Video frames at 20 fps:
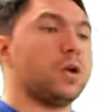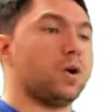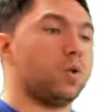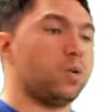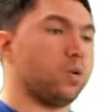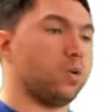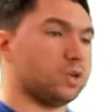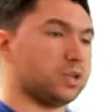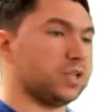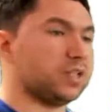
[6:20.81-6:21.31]

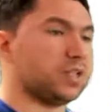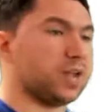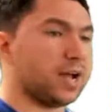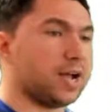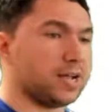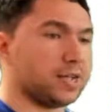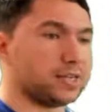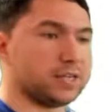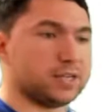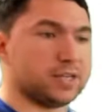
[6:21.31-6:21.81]
What it
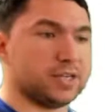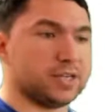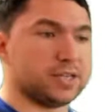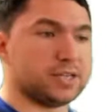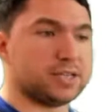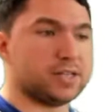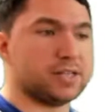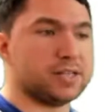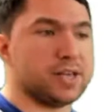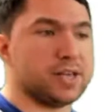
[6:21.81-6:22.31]
does is
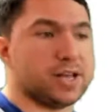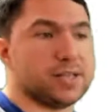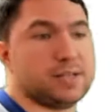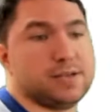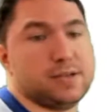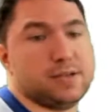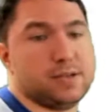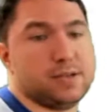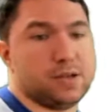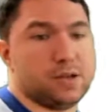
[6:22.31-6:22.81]
that,
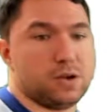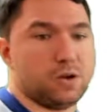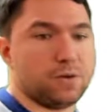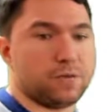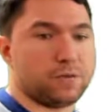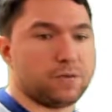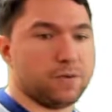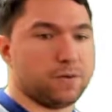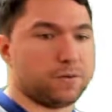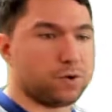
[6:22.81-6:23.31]

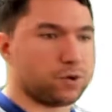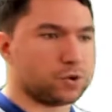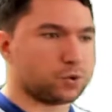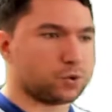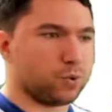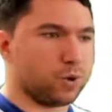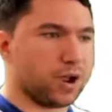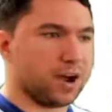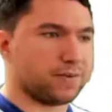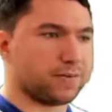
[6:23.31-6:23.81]
of course,
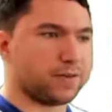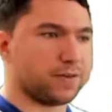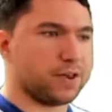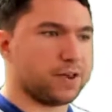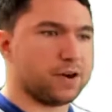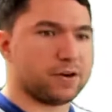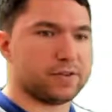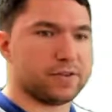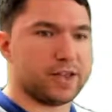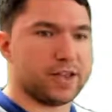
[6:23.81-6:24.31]
we have
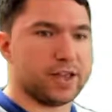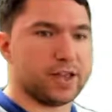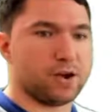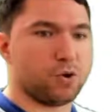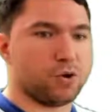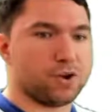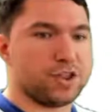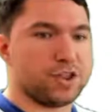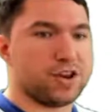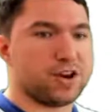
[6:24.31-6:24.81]
here the
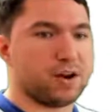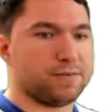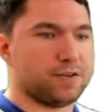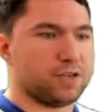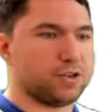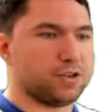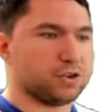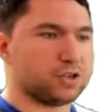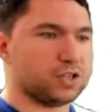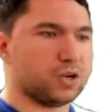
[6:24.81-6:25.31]
original
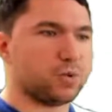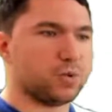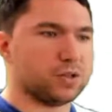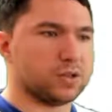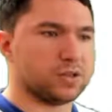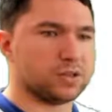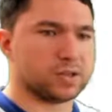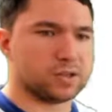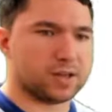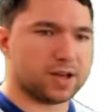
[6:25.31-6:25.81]
video
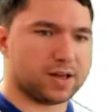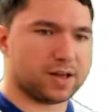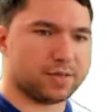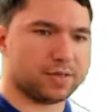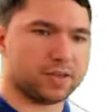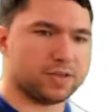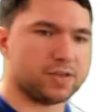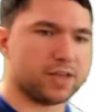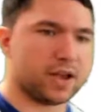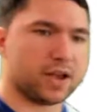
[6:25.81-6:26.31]
sequence and
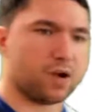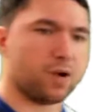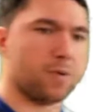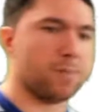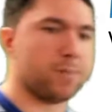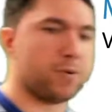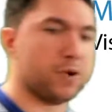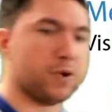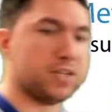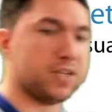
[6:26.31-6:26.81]
then the
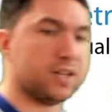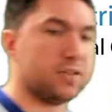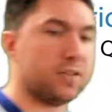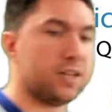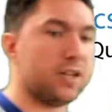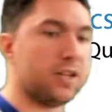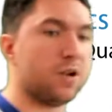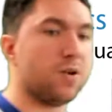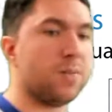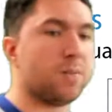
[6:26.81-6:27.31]
compressed and the
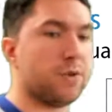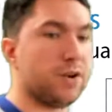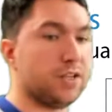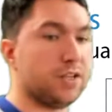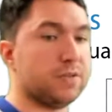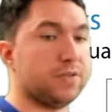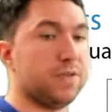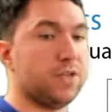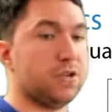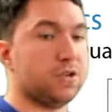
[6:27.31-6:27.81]
decompressed
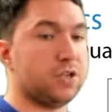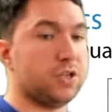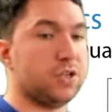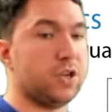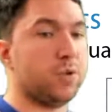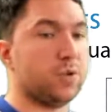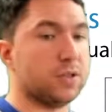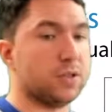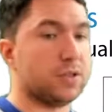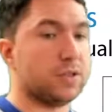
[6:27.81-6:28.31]
video
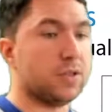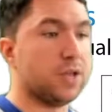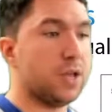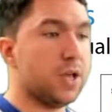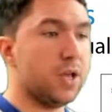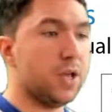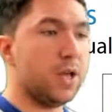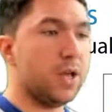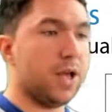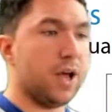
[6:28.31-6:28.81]
sequence.
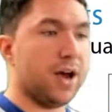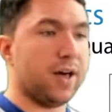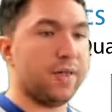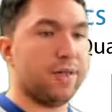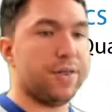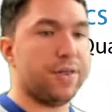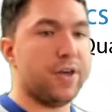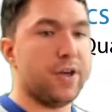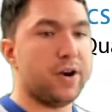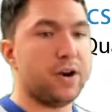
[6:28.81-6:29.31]
And
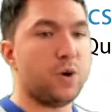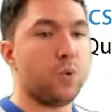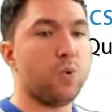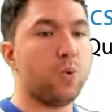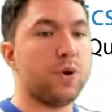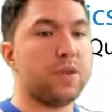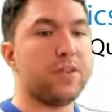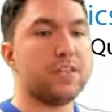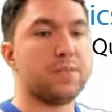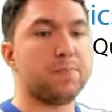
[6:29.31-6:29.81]
then we
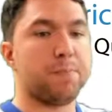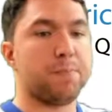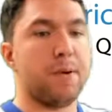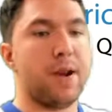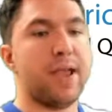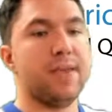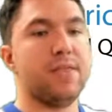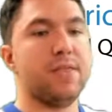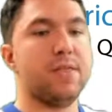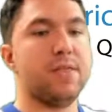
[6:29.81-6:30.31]

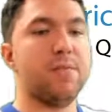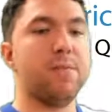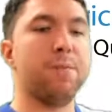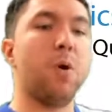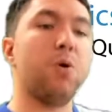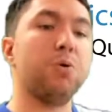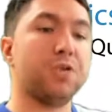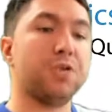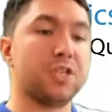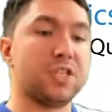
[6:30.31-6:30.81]
display
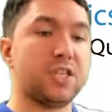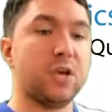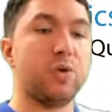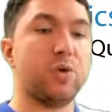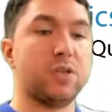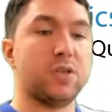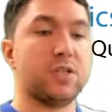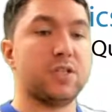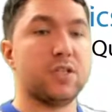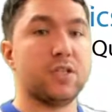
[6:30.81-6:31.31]
both
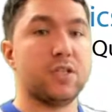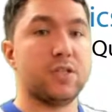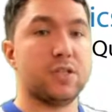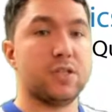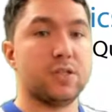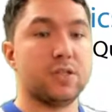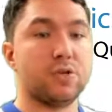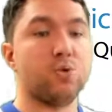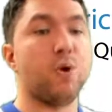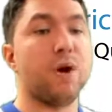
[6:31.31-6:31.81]
sequences
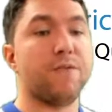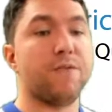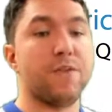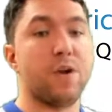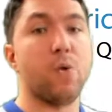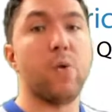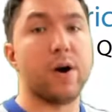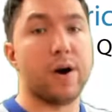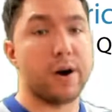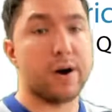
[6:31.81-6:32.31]
to a
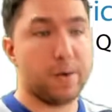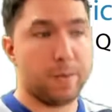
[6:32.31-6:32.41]
viewer.